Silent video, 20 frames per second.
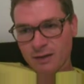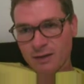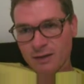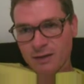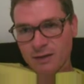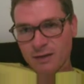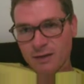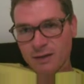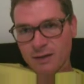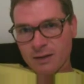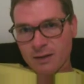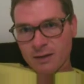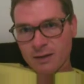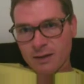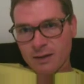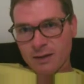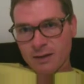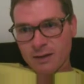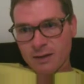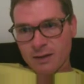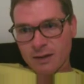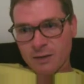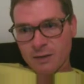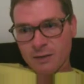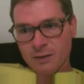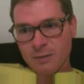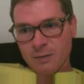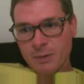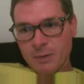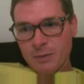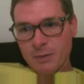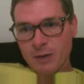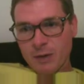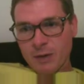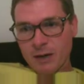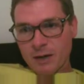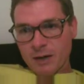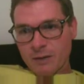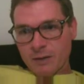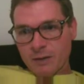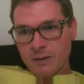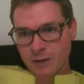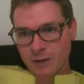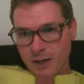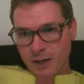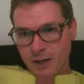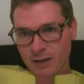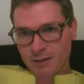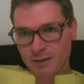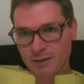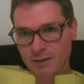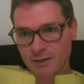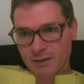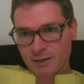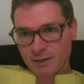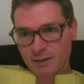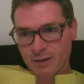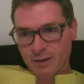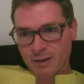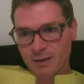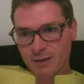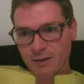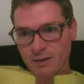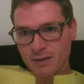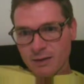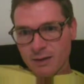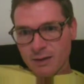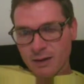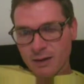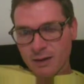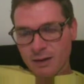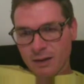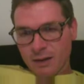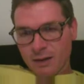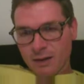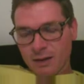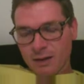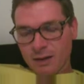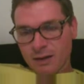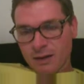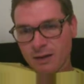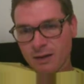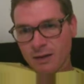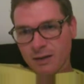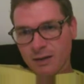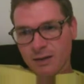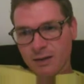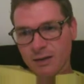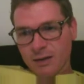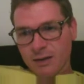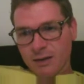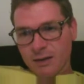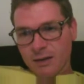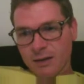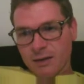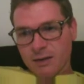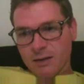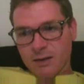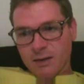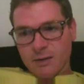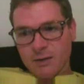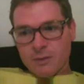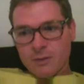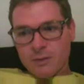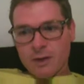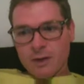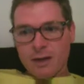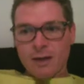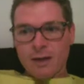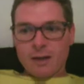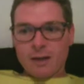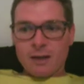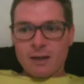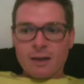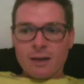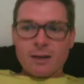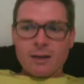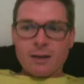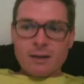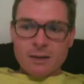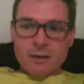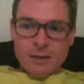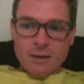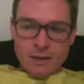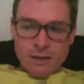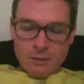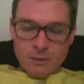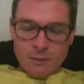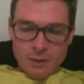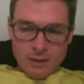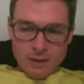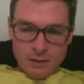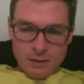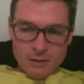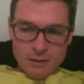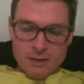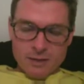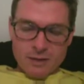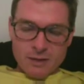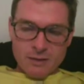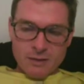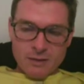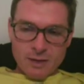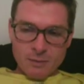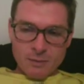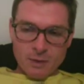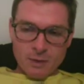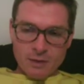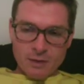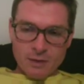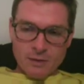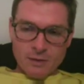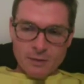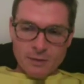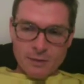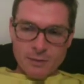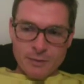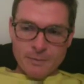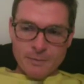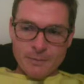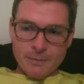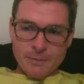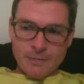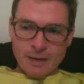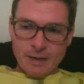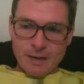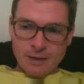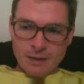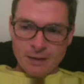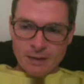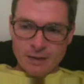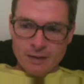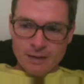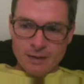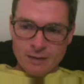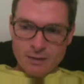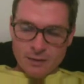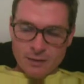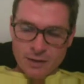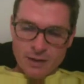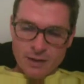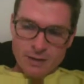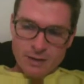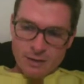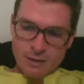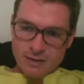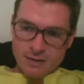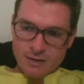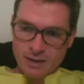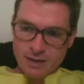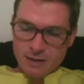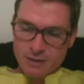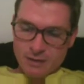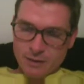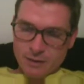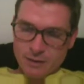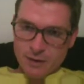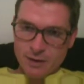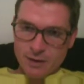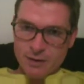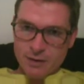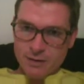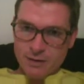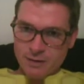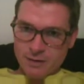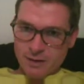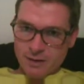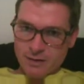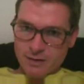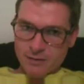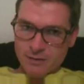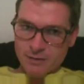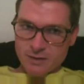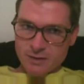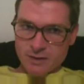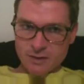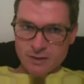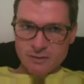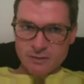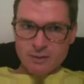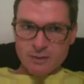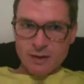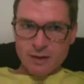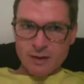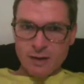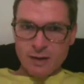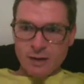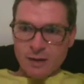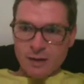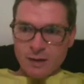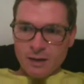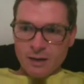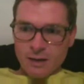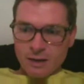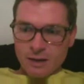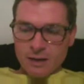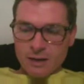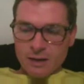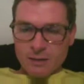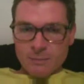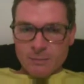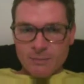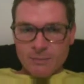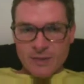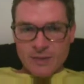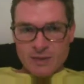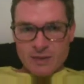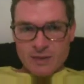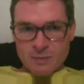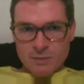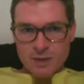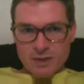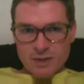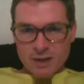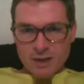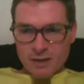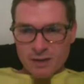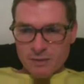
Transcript: and uh, like repo market rates and and the credit like kind of what loans are available through that the creditors, the housing creditors, and that sort of stuff. Um, there's a bunch of kind of